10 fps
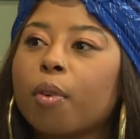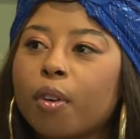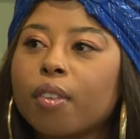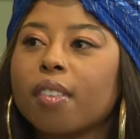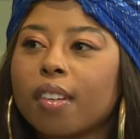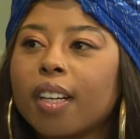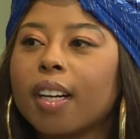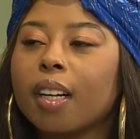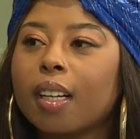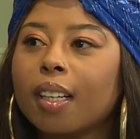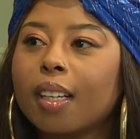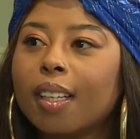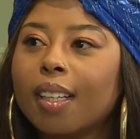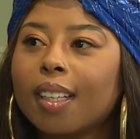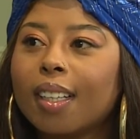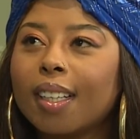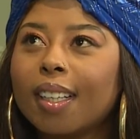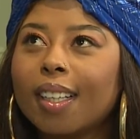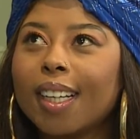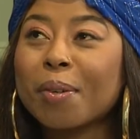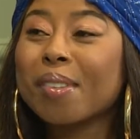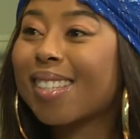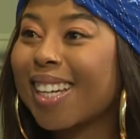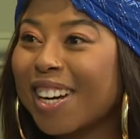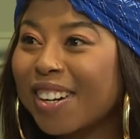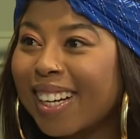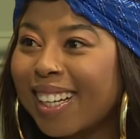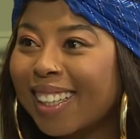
abroad. So, what was yeah. that experience like? It was scary.